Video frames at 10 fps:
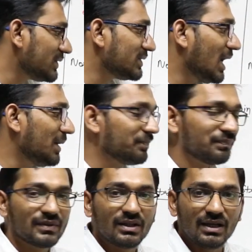is the
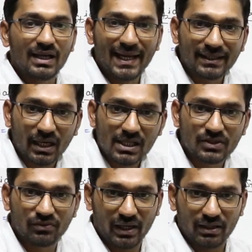lateral
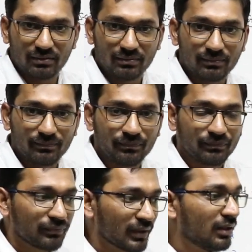strain.
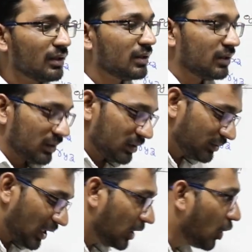
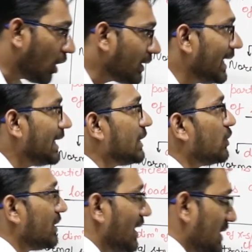The
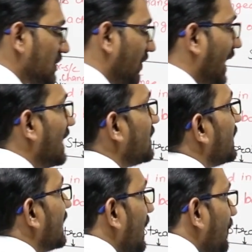longitudinal
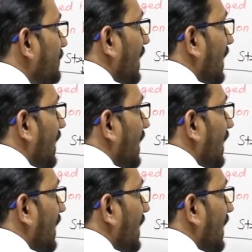strain gives